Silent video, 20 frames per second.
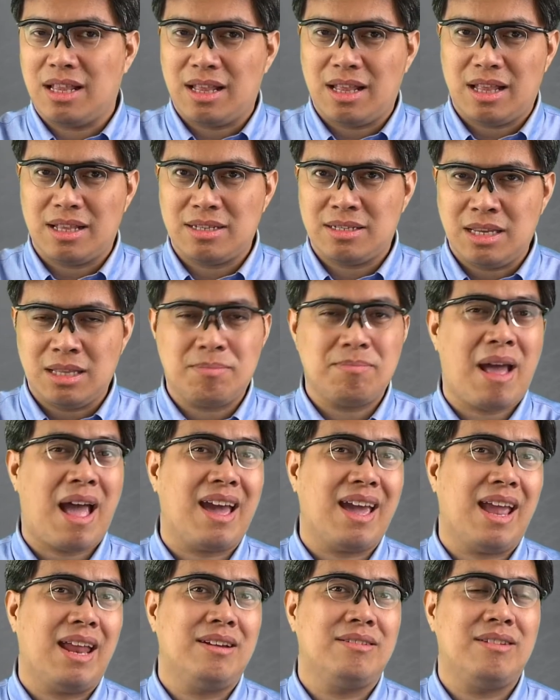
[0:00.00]
sit
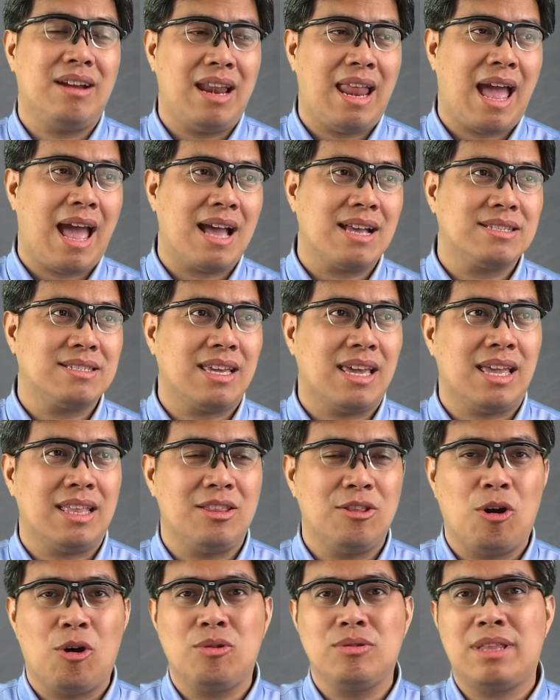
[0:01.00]
back and relax and
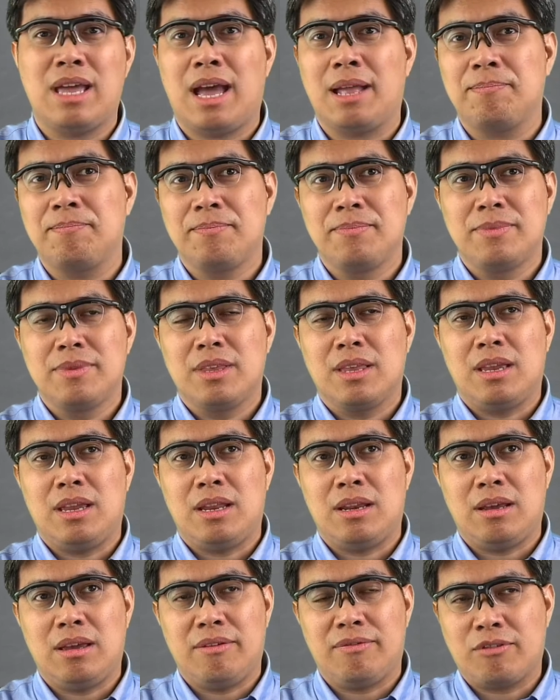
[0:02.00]
know that,
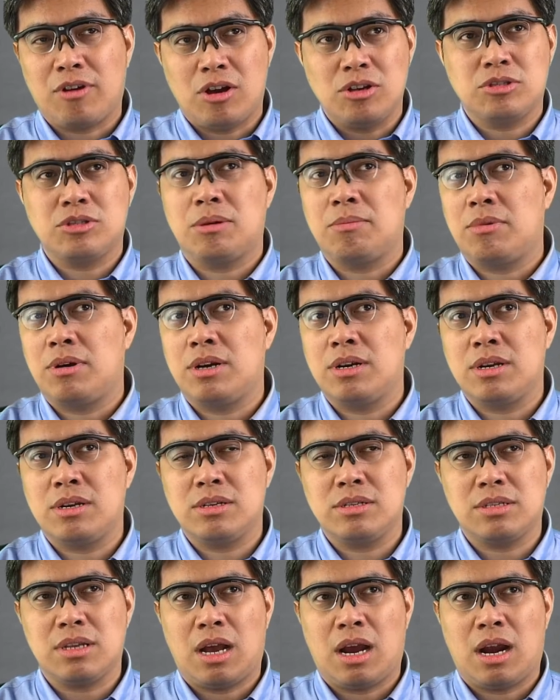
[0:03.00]
if
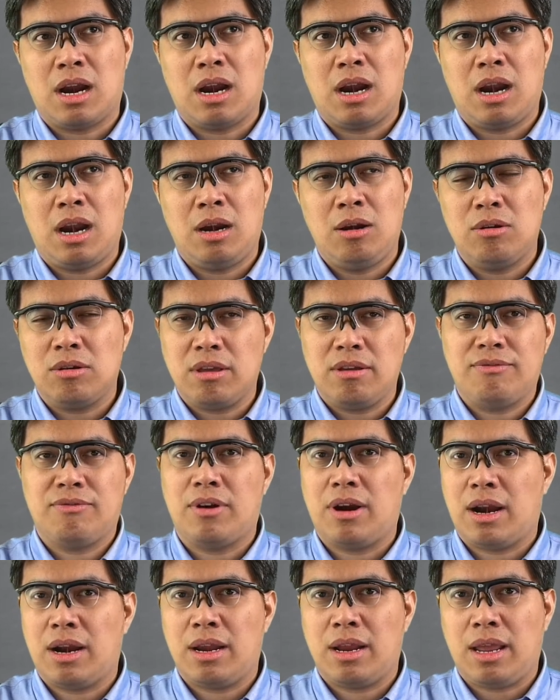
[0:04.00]
customers are looking for
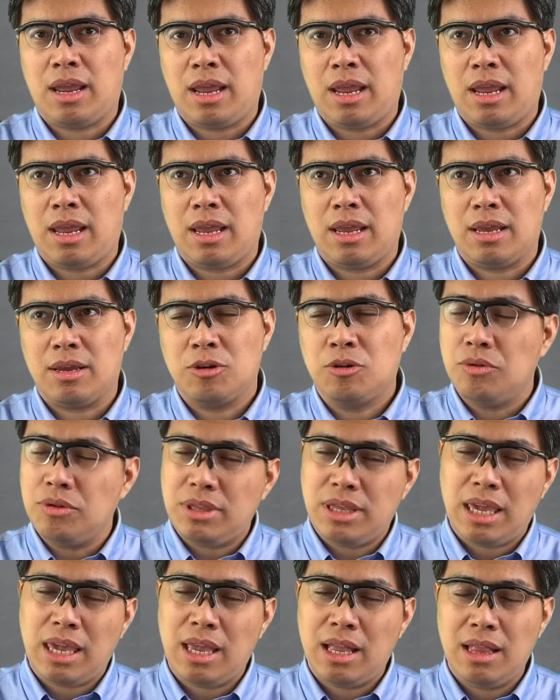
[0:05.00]
a good
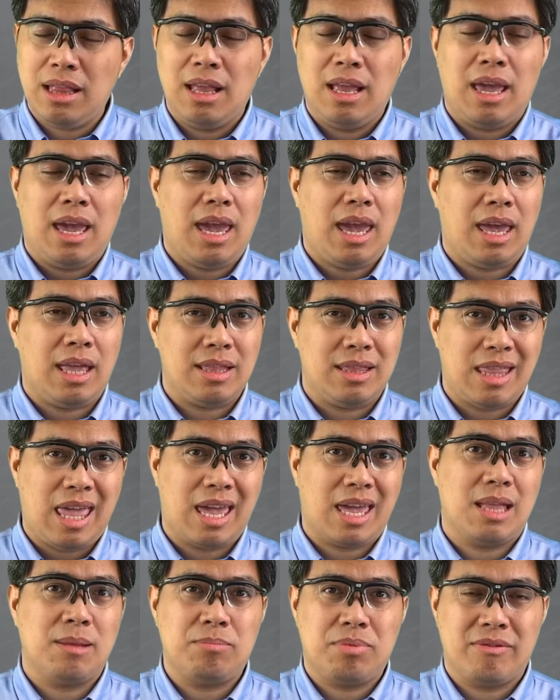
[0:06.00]
deal and they
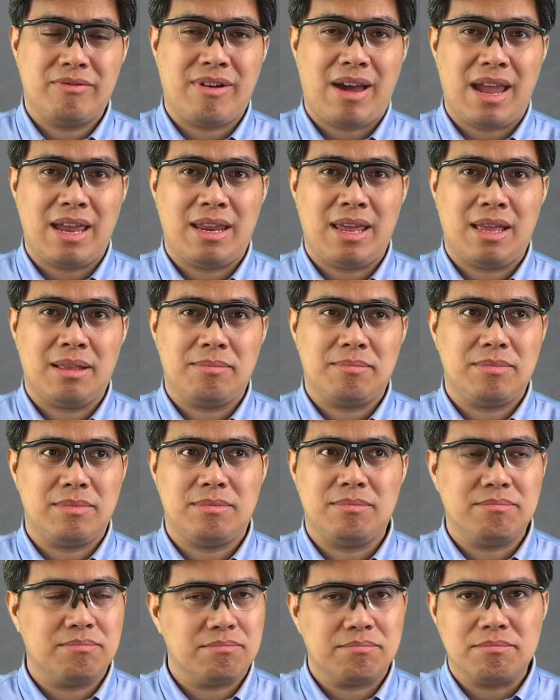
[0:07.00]
can provide it,
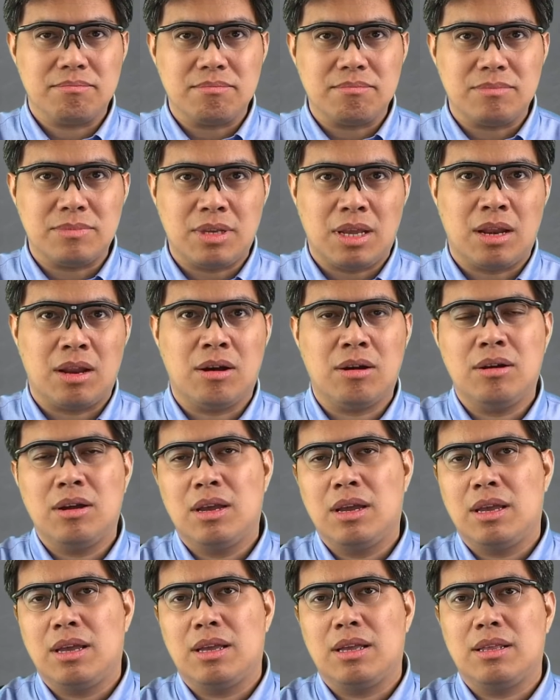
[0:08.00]

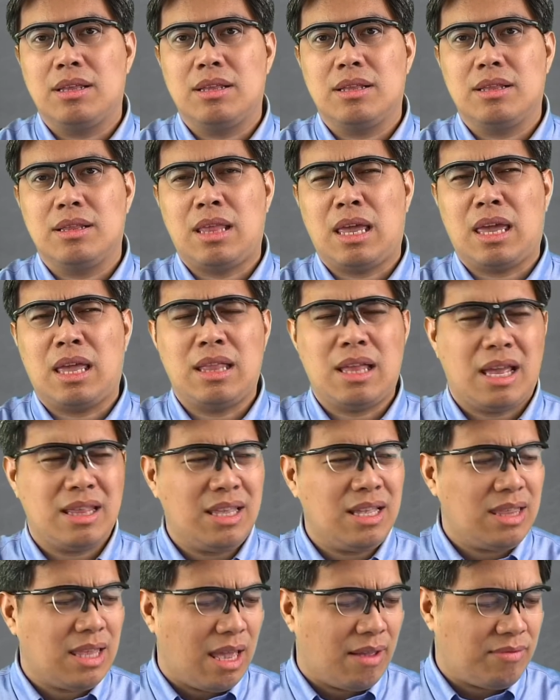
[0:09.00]
they can. I
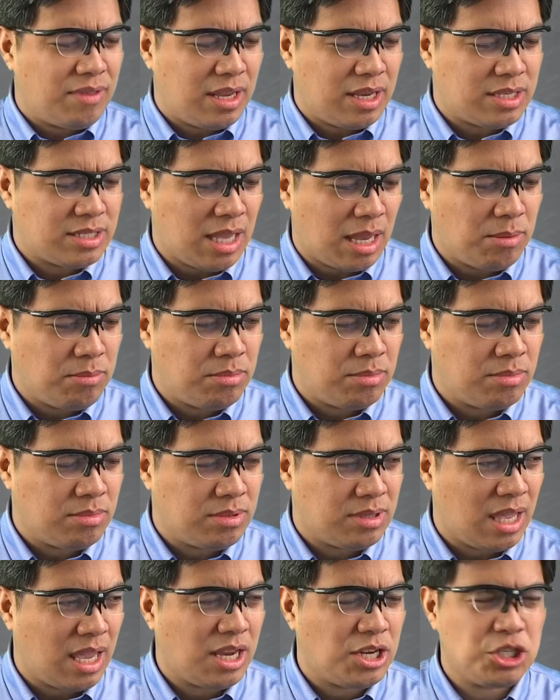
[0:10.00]
think they have the same
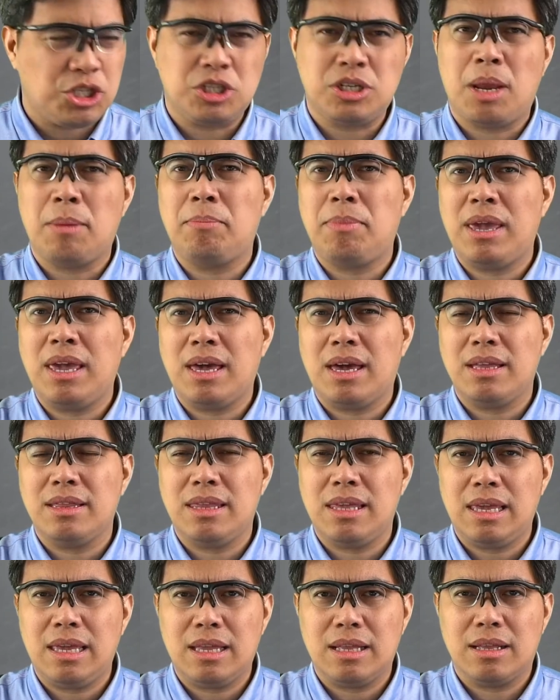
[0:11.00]
day shipping. I
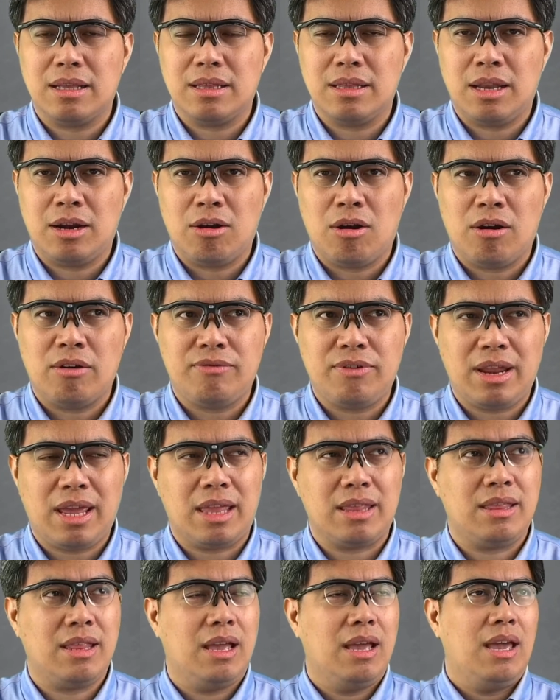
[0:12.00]
think they're offering,
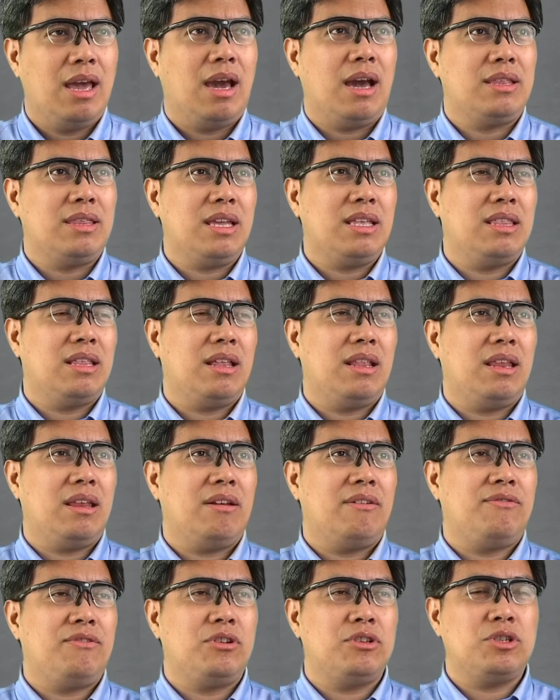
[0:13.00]
and I think in the near
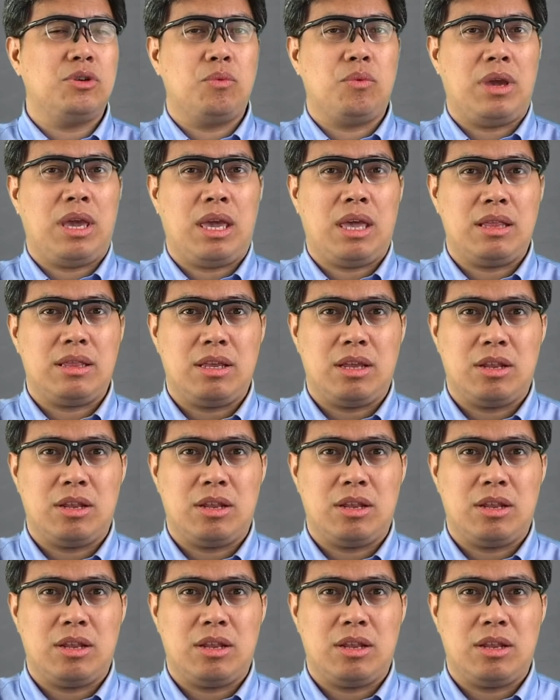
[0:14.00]
future with